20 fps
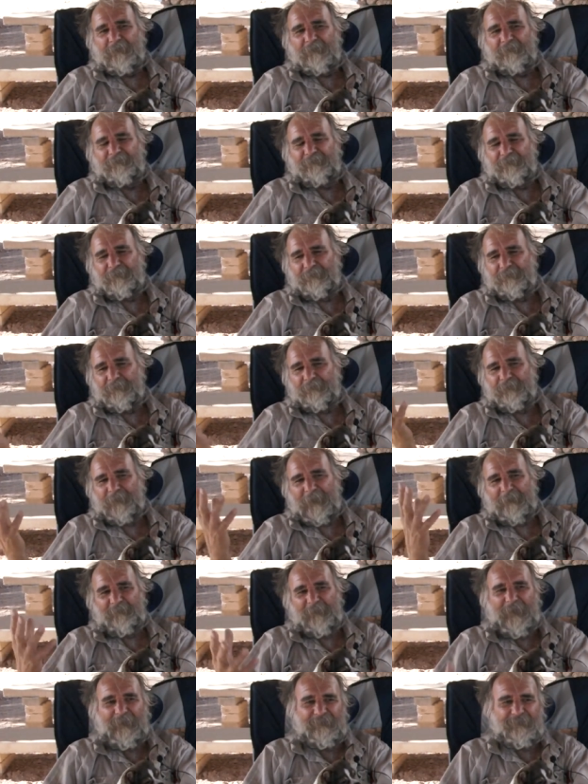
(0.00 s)
f
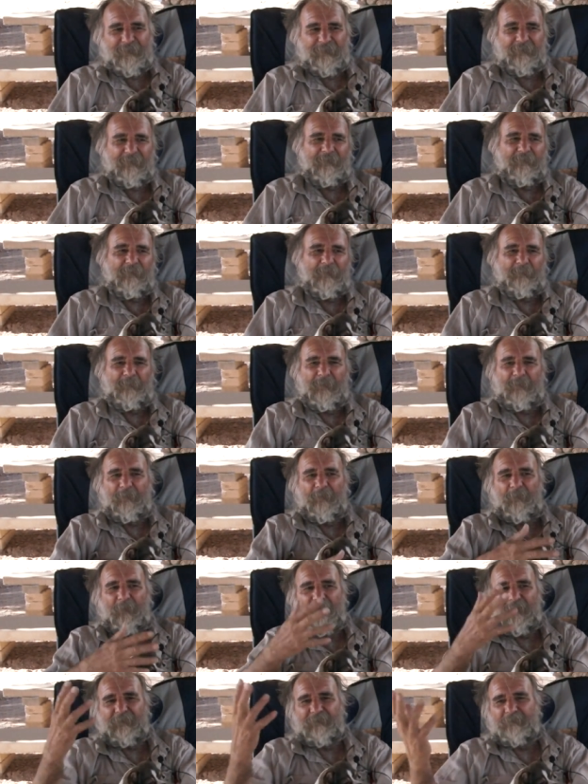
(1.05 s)
fragmented, and other
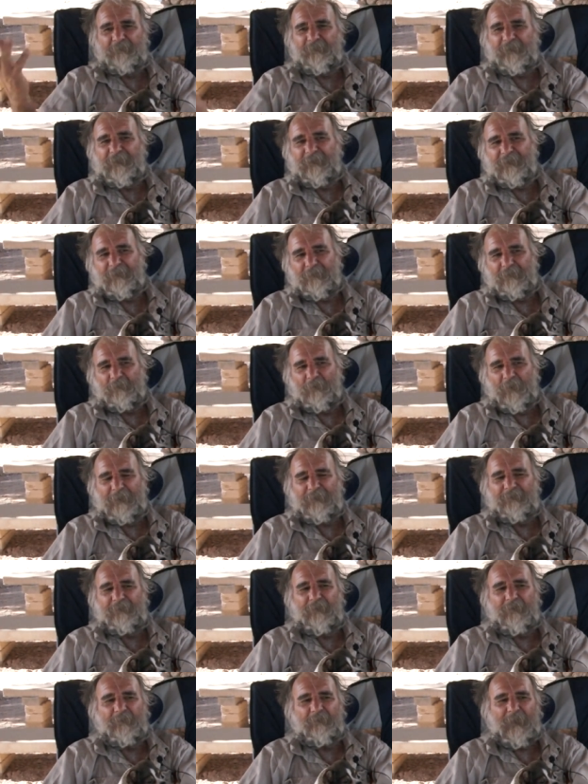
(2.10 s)
people wanted to be well
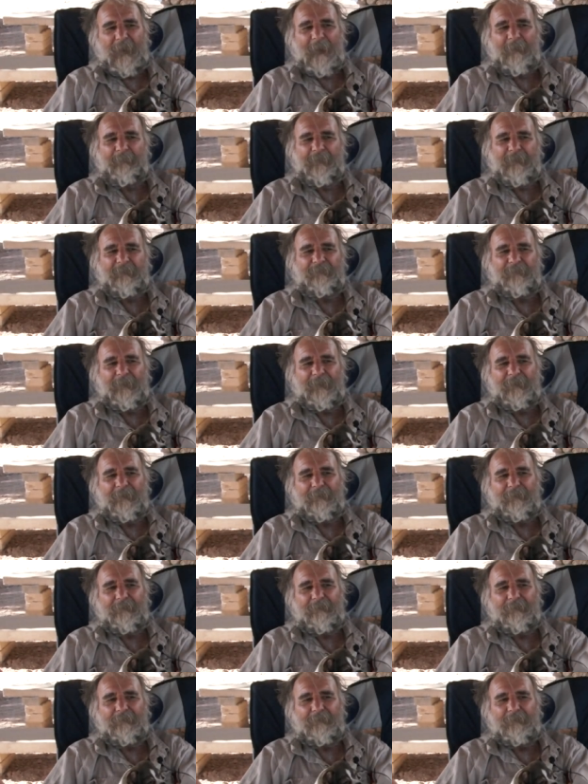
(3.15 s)
known. I
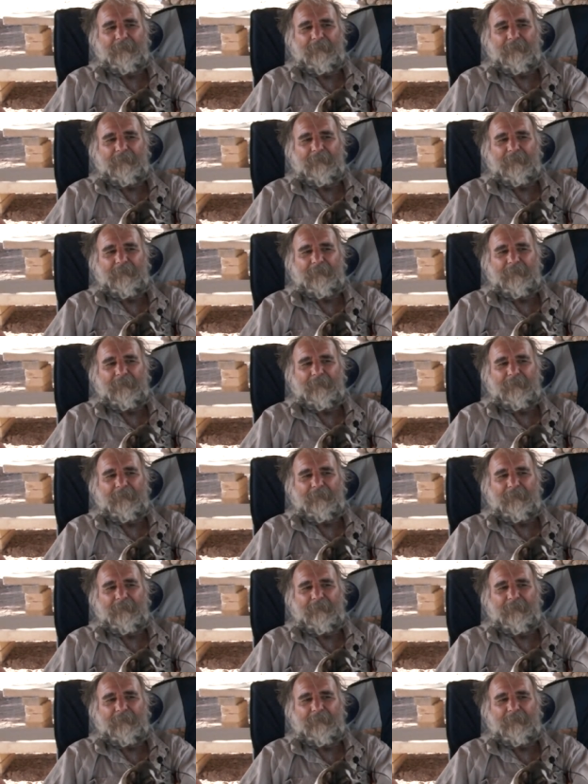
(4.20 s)
prefer.